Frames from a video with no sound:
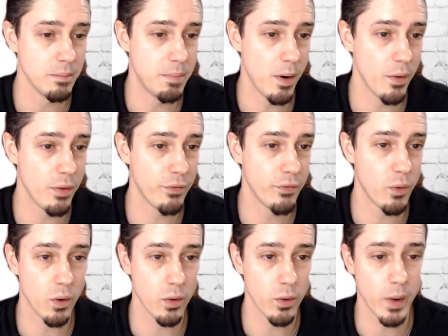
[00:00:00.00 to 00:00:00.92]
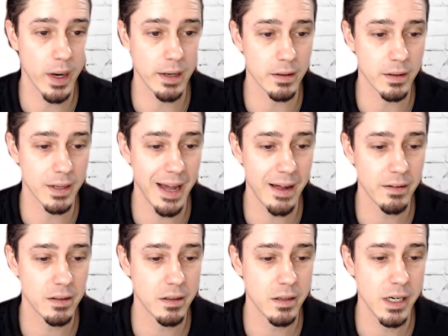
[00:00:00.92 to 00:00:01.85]
both for the regular
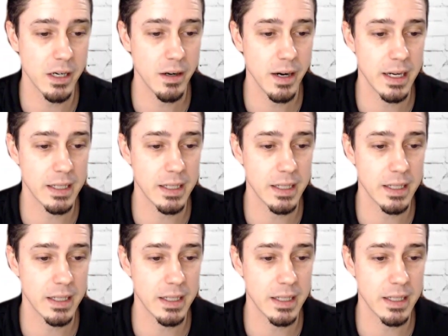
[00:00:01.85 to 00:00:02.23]
calendar year,